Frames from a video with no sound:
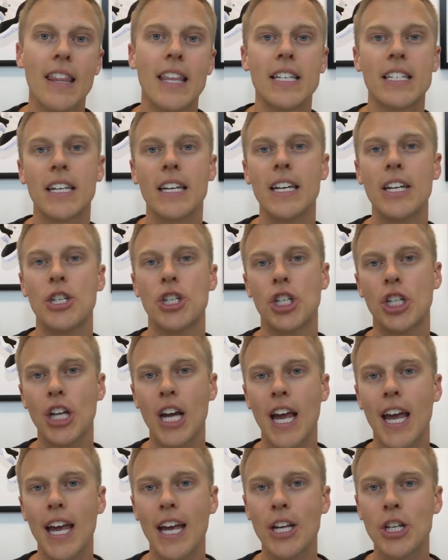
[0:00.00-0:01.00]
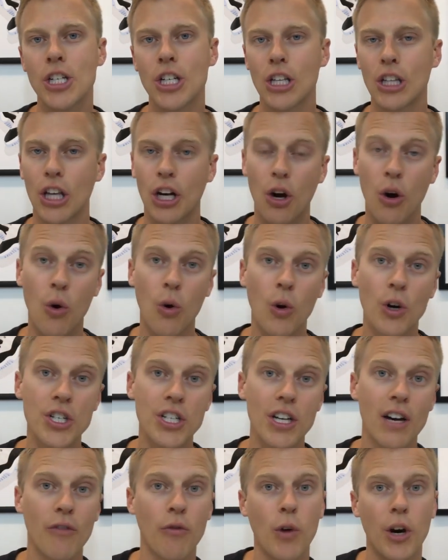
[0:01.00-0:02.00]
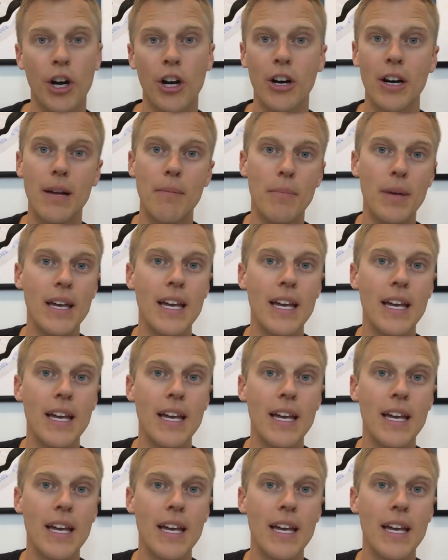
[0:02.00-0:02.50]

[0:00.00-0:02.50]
that's going to change the course of where you're going to